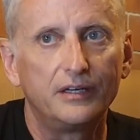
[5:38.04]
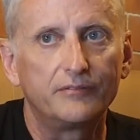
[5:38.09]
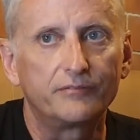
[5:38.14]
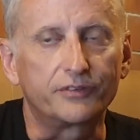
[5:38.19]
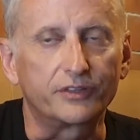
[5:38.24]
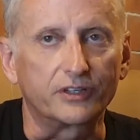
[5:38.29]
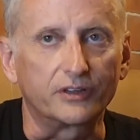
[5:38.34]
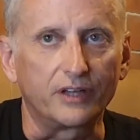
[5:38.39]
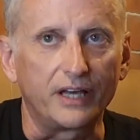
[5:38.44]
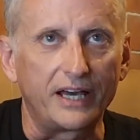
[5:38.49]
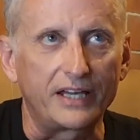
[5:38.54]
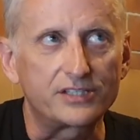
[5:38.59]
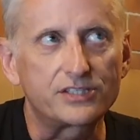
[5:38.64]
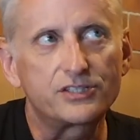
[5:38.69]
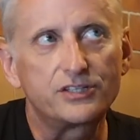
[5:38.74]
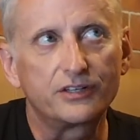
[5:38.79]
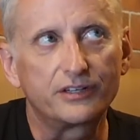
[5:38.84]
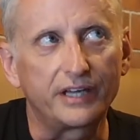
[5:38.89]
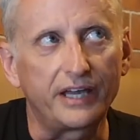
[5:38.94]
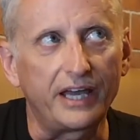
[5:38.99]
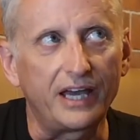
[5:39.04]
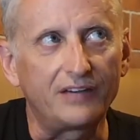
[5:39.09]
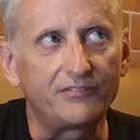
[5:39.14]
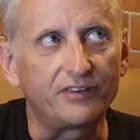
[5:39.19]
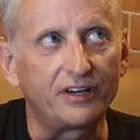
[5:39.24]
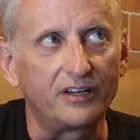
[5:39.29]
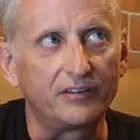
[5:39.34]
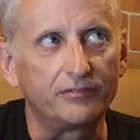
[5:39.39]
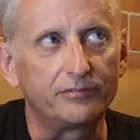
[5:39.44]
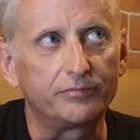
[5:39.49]
for the last year and a half,
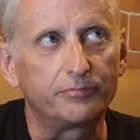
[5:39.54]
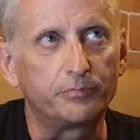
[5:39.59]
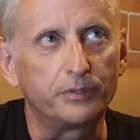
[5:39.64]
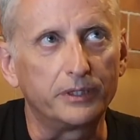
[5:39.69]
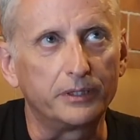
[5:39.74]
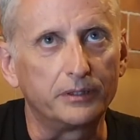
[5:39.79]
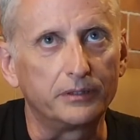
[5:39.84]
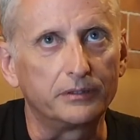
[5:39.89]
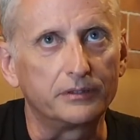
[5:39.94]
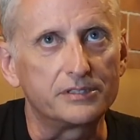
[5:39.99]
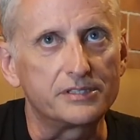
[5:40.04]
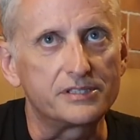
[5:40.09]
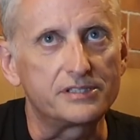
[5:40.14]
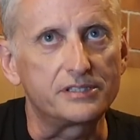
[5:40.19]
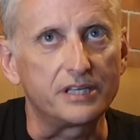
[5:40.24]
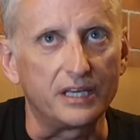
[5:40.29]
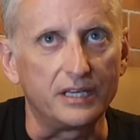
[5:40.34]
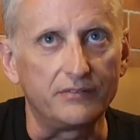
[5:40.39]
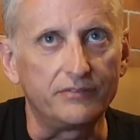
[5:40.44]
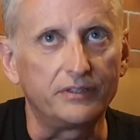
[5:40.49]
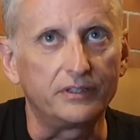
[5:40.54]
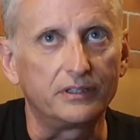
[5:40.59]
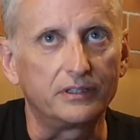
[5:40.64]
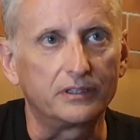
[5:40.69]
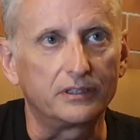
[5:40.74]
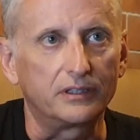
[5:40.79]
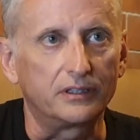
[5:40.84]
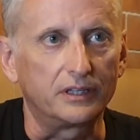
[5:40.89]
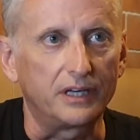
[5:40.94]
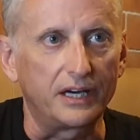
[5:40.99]
I've been saving
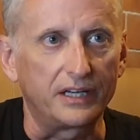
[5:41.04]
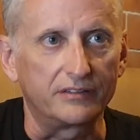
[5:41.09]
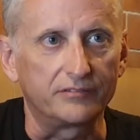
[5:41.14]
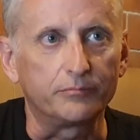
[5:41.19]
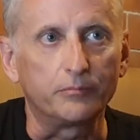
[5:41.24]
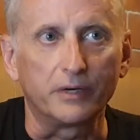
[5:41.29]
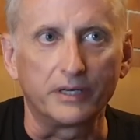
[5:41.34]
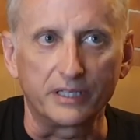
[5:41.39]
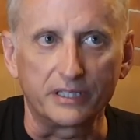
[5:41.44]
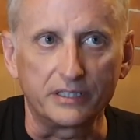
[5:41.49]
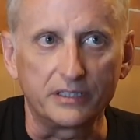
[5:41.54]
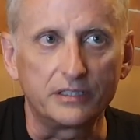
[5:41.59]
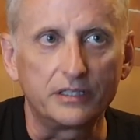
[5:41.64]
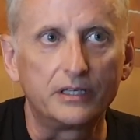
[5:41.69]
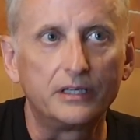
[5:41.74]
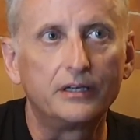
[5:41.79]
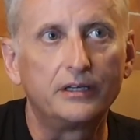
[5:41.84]
a lot of money